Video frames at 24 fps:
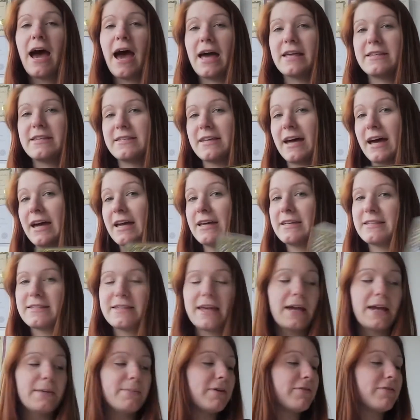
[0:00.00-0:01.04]
As I
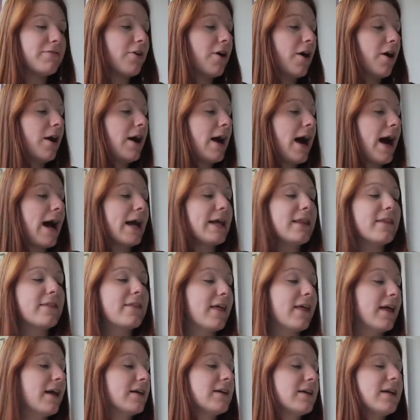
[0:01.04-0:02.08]
said before, I
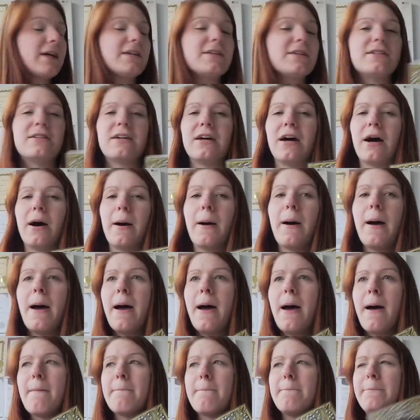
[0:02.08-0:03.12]
think that the
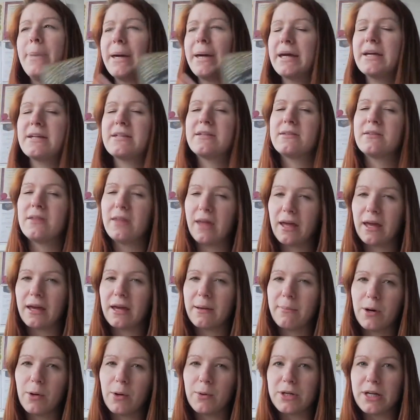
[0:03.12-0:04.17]
biggest thing
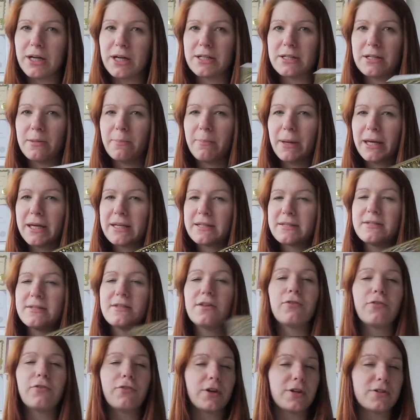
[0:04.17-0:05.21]
about it, the biggest
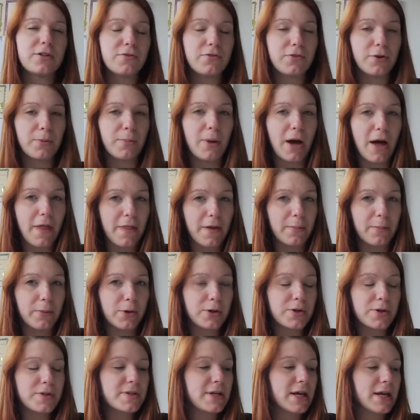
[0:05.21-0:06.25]
difference from other
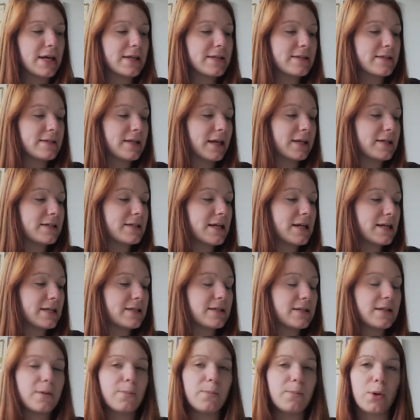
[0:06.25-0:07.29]
books, is that
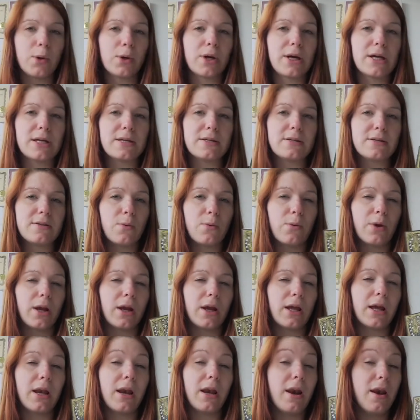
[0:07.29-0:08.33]
this book is
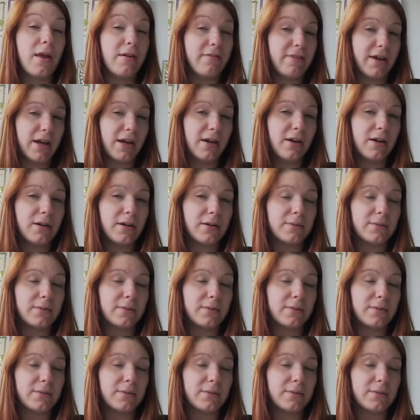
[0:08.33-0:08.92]
really living,